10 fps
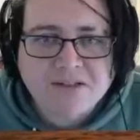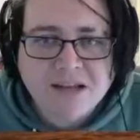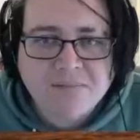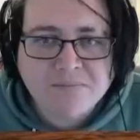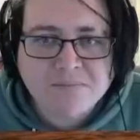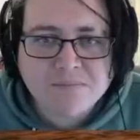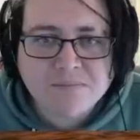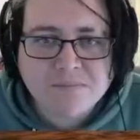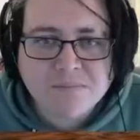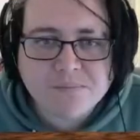I launched
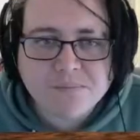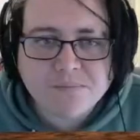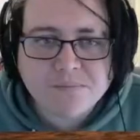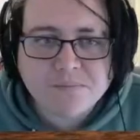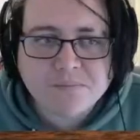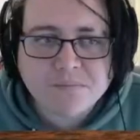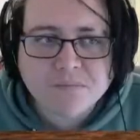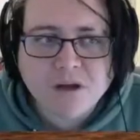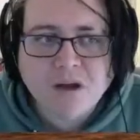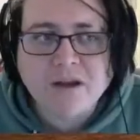them a while back, I
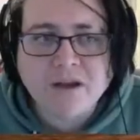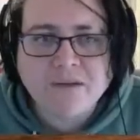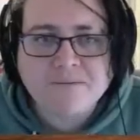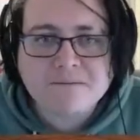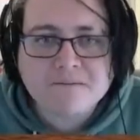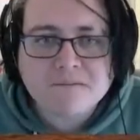just followed them in.